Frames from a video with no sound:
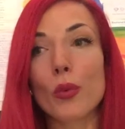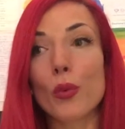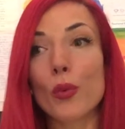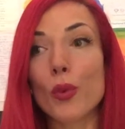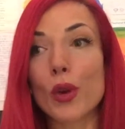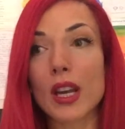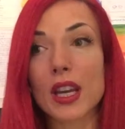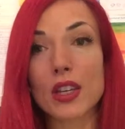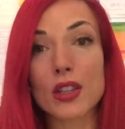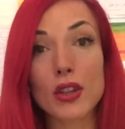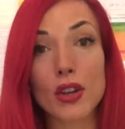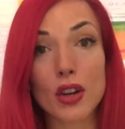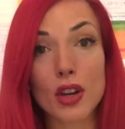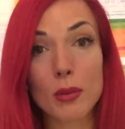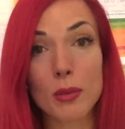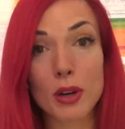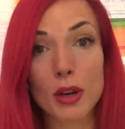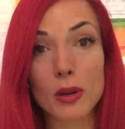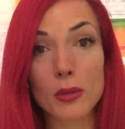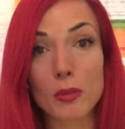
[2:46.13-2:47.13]
we can talk
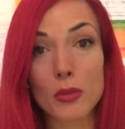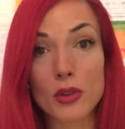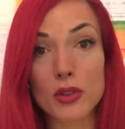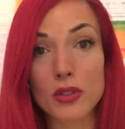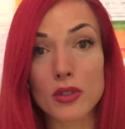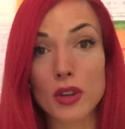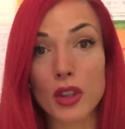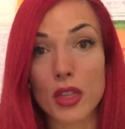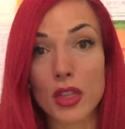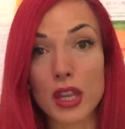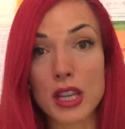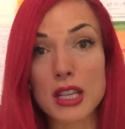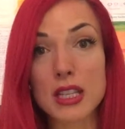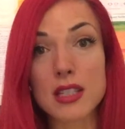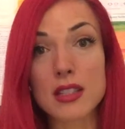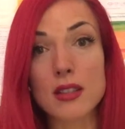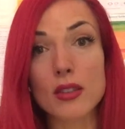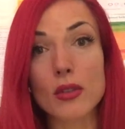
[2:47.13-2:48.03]
about most of the things.